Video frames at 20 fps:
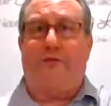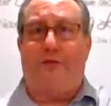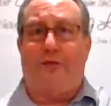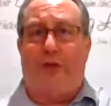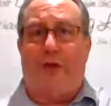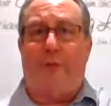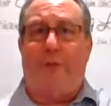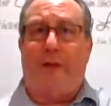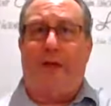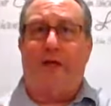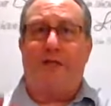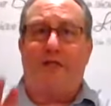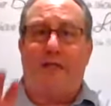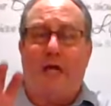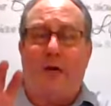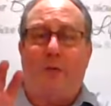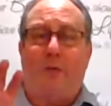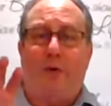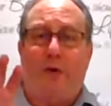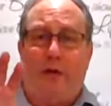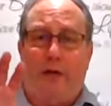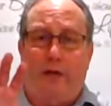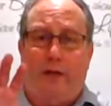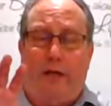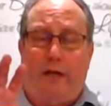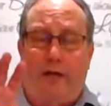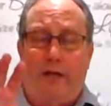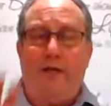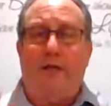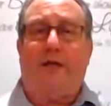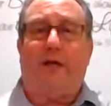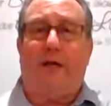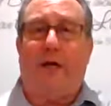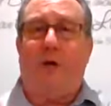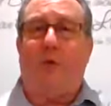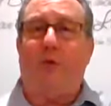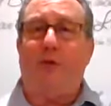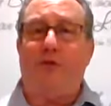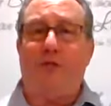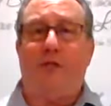for them because they will they
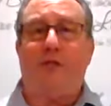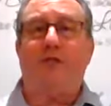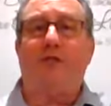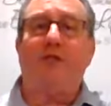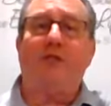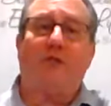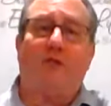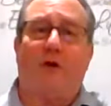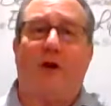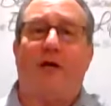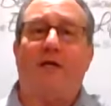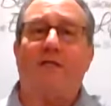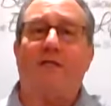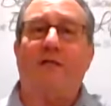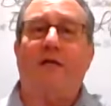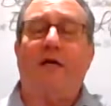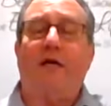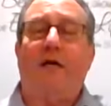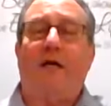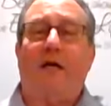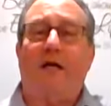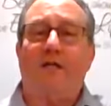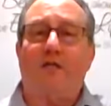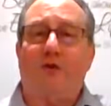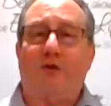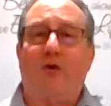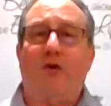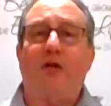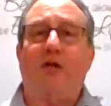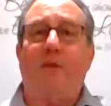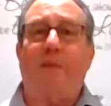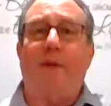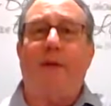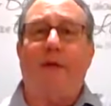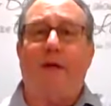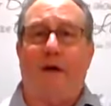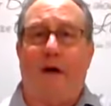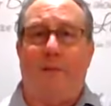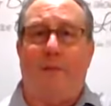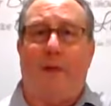indicate when Jesus Christ is going to be
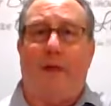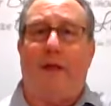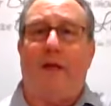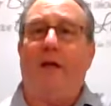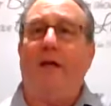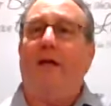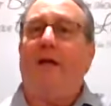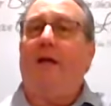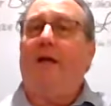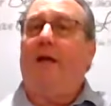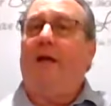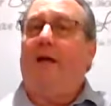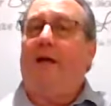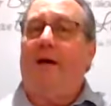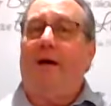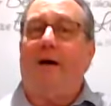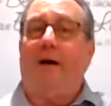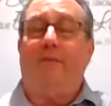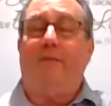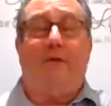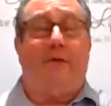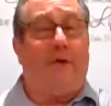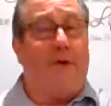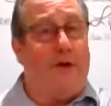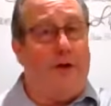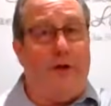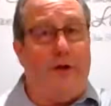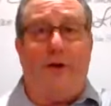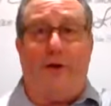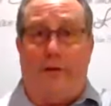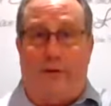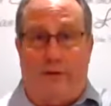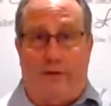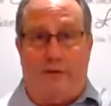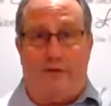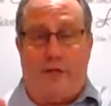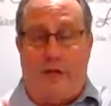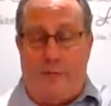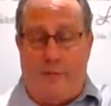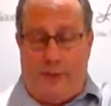coming uh, very near.
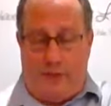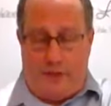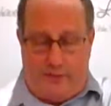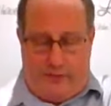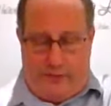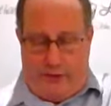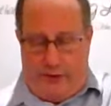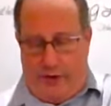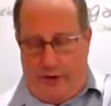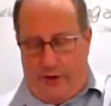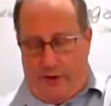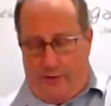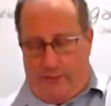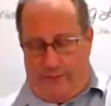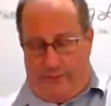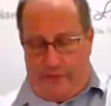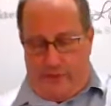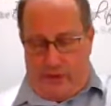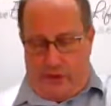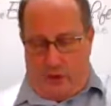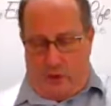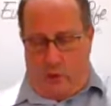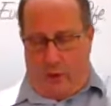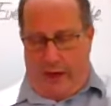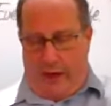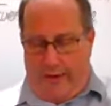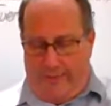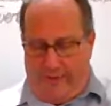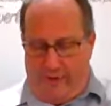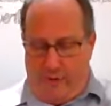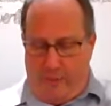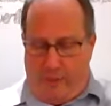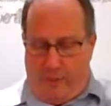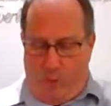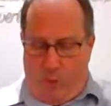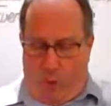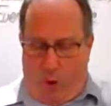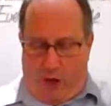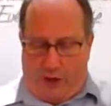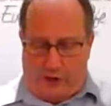This coming is very near. So we have to be
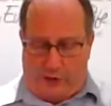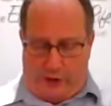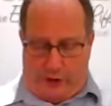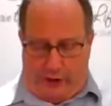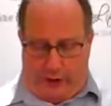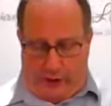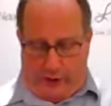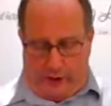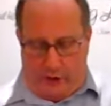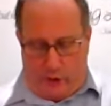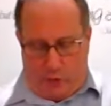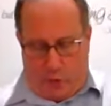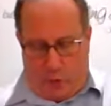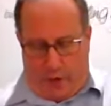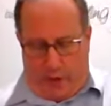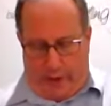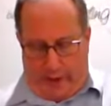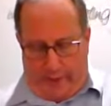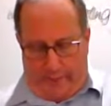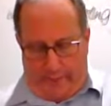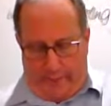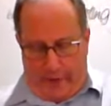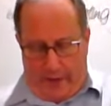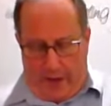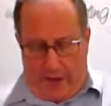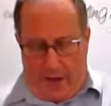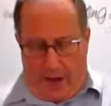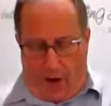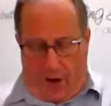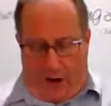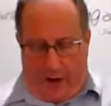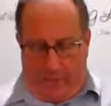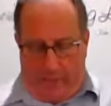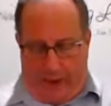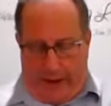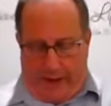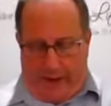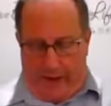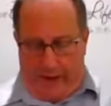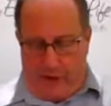watching, not just waiting. All right,
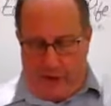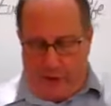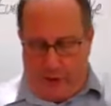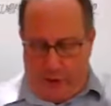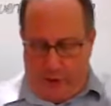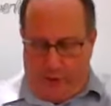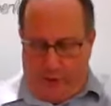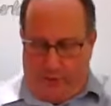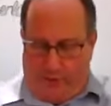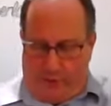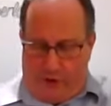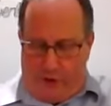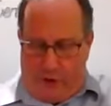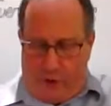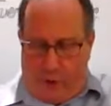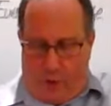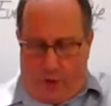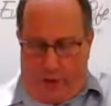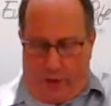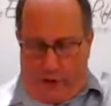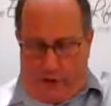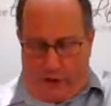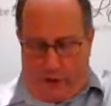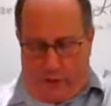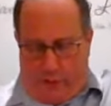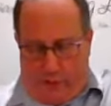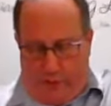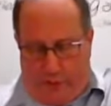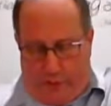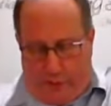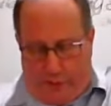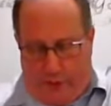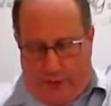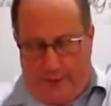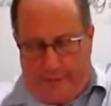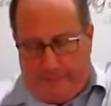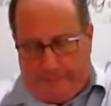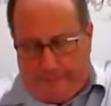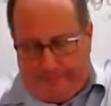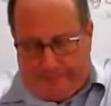back in Jude, verse 22 and 3.